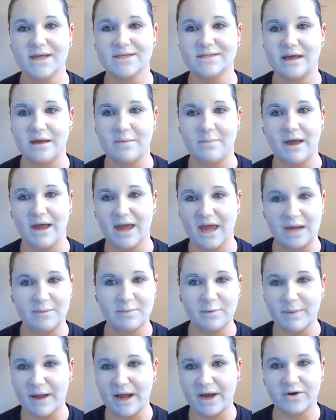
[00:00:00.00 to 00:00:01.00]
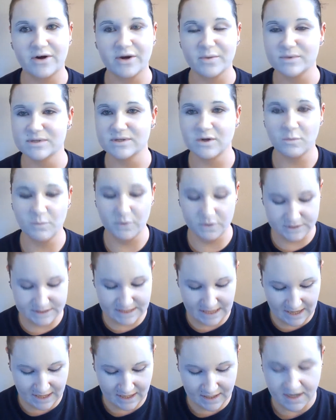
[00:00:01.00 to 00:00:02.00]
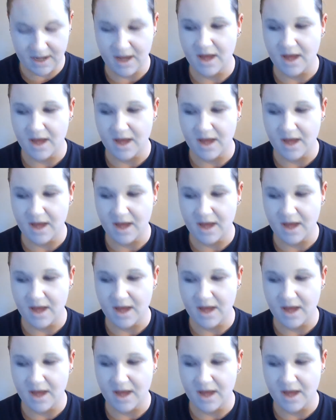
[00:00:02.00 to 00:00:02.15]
that my camera battery was almost dead.